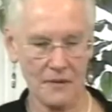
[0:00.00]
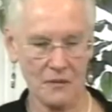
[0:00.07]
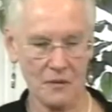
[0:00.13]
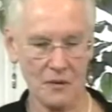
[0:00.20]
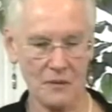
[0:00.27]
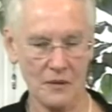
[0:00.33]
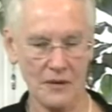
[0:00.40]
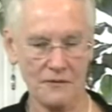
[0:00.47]

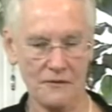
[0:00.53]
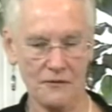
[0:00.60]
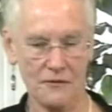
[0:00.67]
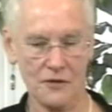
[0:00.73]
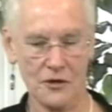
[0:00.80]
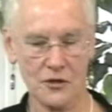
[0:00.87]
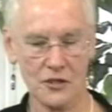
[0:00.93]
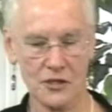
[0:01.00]
when we
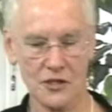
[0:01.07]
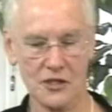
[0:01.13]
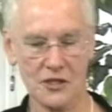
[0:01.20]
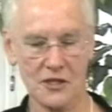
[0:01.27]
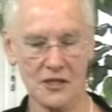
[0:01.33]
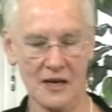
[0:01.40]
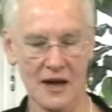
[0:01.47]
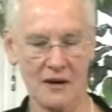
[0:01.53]
first
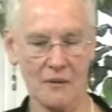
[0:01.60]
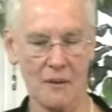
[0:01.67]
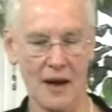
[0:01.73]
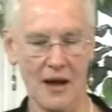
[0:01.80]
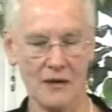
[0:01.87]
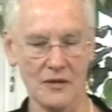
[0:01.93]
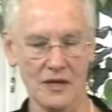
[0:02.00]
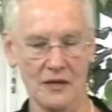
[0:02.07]
sat
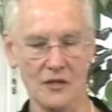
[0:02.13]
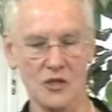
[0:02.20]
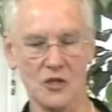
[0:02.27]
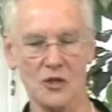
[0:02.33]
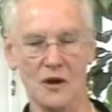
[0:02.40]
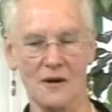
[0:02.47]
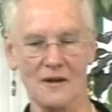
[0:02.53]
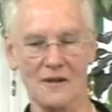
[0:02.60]
around and
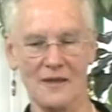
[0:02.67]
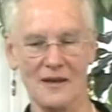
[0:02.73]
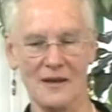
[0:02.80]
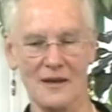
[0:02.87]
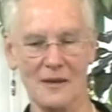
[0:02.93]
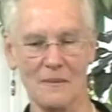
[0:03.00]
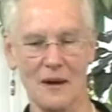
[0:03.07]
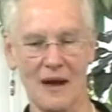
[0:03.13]
started
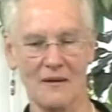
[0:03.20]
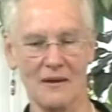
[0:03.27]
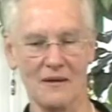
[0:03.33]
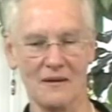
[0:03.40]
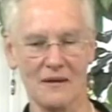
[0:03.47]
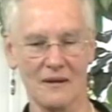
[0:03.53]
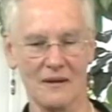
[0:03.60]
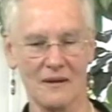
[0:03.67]
thinking about it,
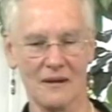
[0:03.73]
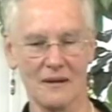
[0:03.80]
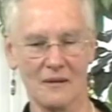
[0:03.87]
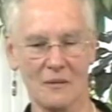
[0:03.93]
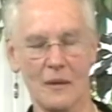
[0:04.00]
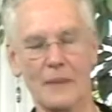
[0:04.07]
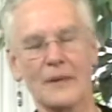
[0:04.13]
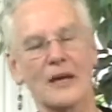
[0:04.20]

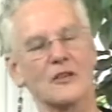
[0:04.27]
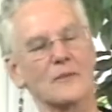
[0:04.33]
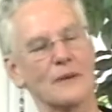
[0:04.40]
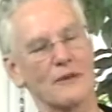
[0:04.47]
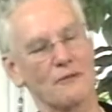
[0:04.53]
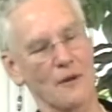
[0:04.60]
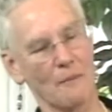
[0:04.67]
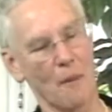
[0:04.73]
maybe I'll
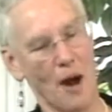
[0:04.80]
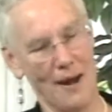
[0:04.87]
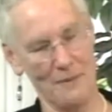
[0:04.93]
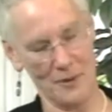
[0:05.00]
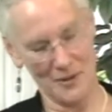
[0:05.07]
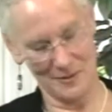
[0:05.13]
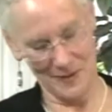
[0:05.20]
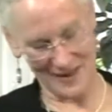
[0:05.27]
speak from my
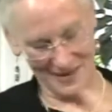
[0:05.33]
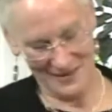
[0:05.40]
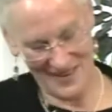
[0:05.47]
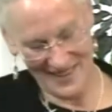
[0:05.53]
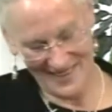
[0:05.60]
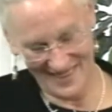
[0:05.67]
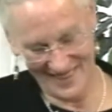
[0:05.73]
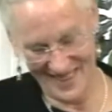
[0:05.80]
perspective.
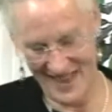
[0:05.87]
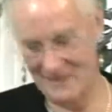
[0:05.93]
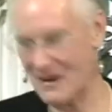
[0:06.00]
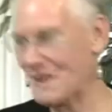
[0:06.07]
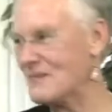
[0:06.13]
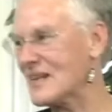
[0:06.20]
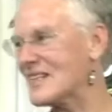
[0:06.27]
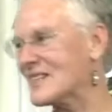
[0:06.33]
That
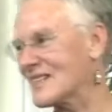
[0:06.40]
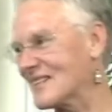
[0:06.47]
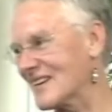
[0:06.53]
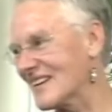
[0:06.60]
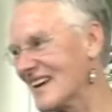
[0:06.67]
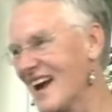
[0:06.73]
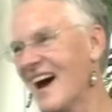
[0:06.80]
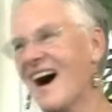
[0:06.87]
might be
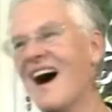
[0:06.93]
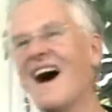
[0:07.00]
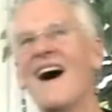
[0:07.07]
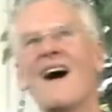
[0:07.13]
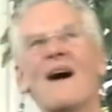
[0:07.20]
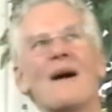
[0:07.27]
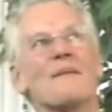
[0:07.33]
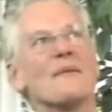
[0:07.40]
easier.
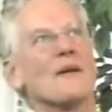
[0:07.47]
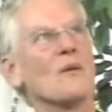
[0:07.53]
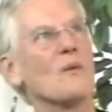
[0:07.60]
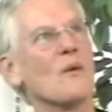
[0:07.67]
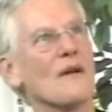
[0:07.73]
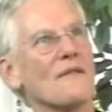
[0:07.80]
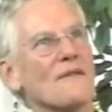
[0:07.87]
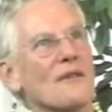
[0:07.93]

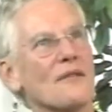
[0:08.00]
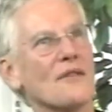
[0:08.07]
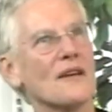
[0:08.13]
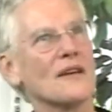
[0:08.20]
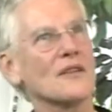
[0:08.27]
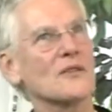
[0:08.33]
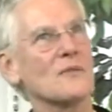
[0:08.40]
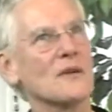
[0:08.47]
One of the
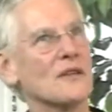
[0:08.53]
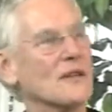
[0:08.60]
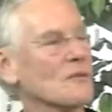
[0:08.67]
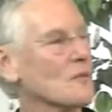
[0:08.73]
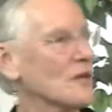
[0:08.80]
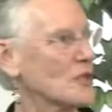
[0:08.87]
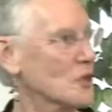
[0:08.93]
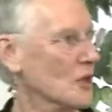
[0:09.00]
things we
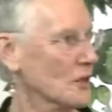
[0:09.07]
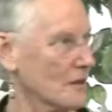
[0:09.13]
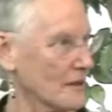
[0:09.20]
did, we took a